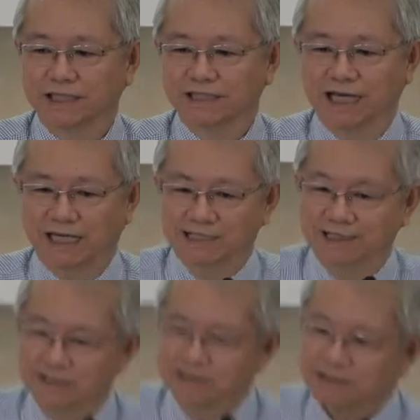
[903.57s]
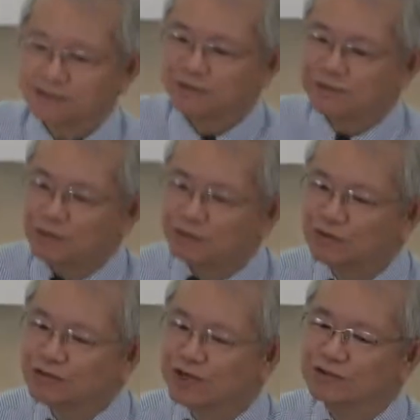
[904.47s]
that
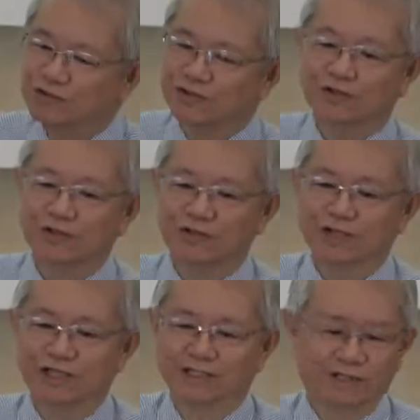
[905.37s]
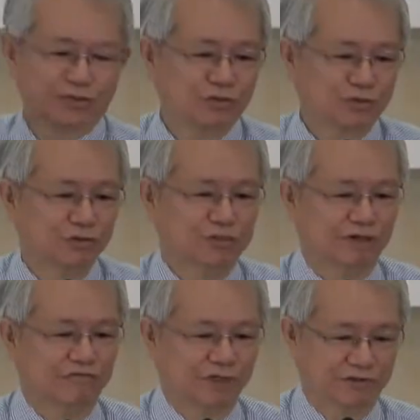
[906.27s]
do not know the tools
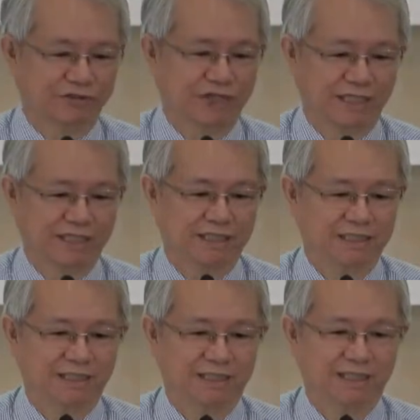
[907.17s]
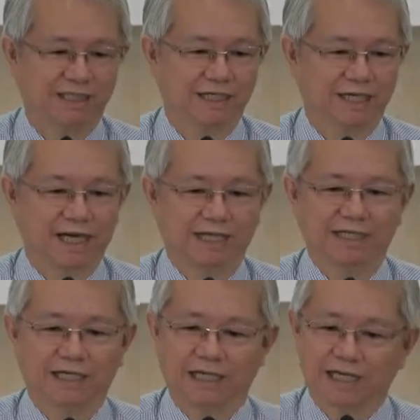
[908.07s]
of the trade. And
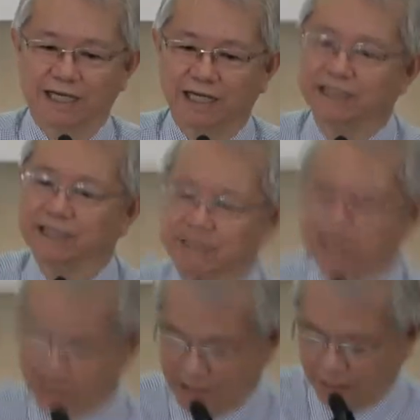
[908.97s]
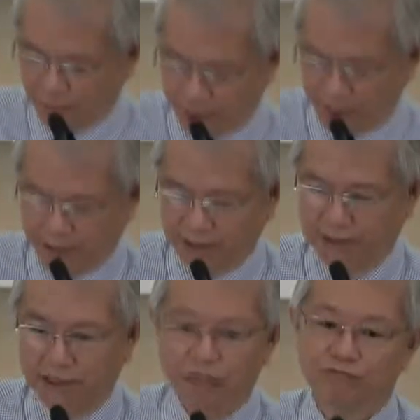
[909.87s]
it is the same way
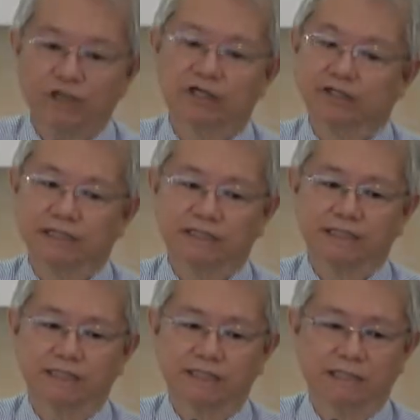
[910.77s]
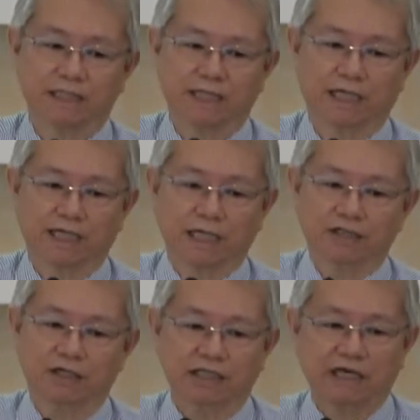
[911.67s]
if we Christians
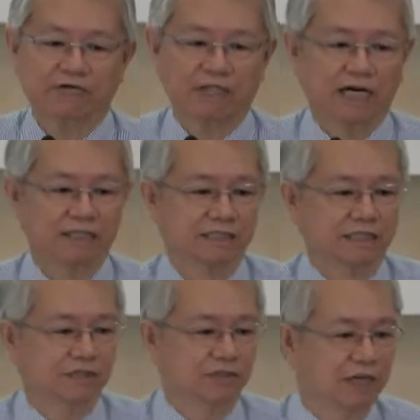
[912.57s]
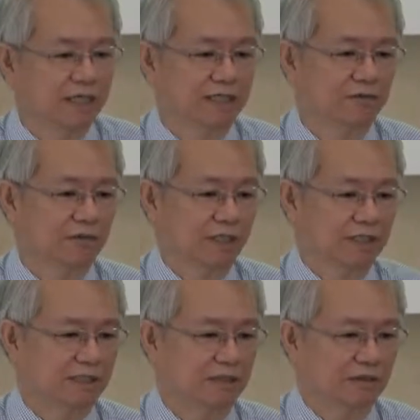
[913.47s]
cannot give an answer to
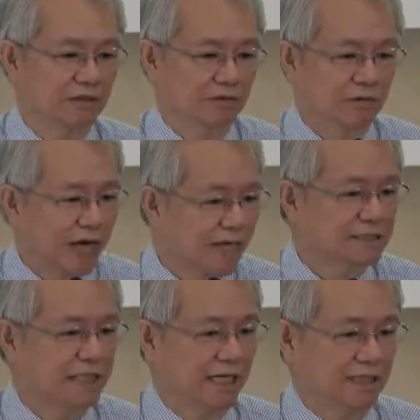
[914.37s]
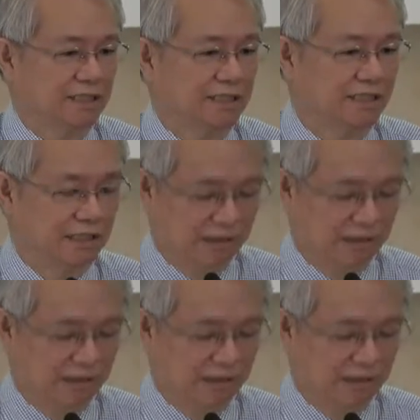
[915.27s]
anyone who asks us